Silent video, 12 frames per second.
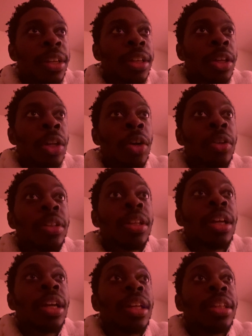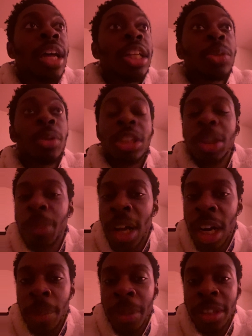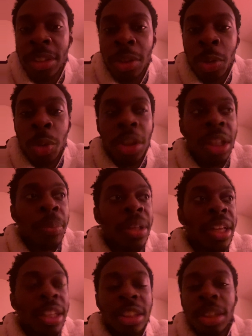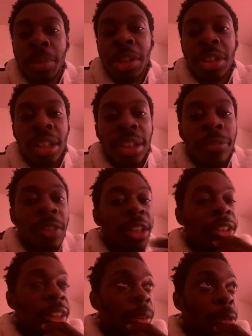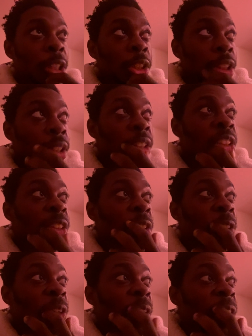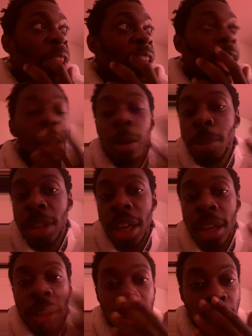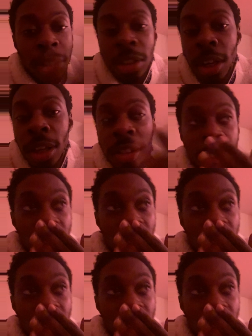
You know, that's what inspired me to really be into music, the video games I used to listen to or play, the songs I